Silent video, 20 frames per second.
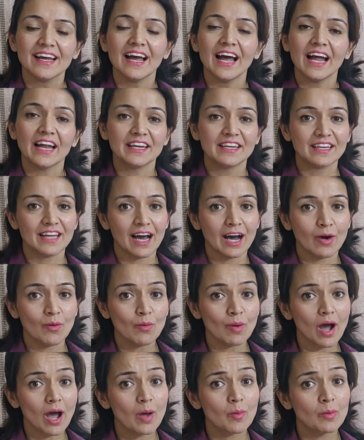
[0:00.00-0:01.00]
and
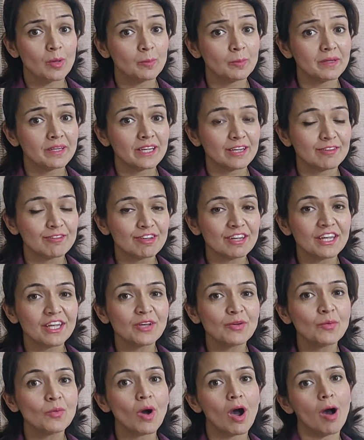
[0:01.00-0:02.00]
now I will be giving
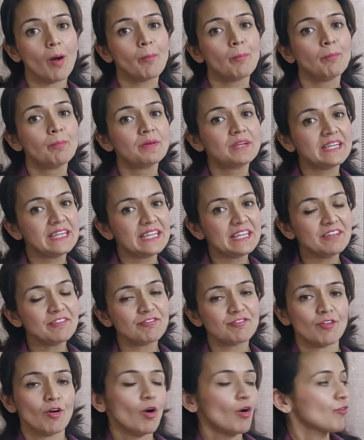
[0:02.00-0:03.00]
you a brief
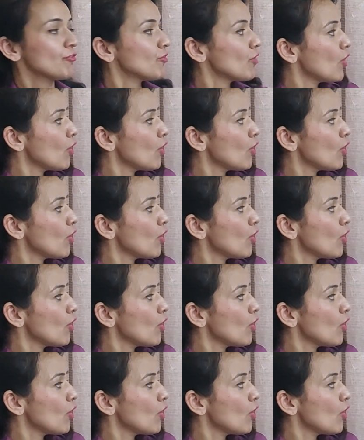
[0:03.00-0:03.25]
of